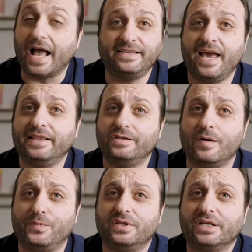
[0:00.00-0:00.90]
I can't do
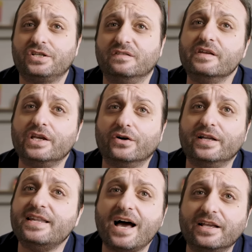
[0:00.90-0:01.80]
a prediction video
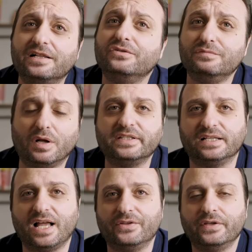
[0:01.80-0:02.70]
and not include
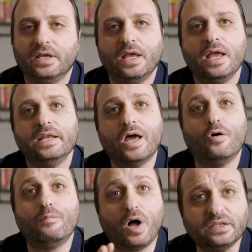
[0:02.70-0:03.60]
multi-cloud. Now,
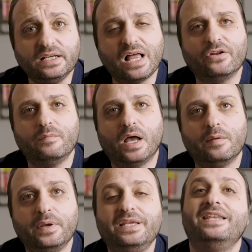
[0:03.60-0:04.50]
multi-cloud, in my opinion,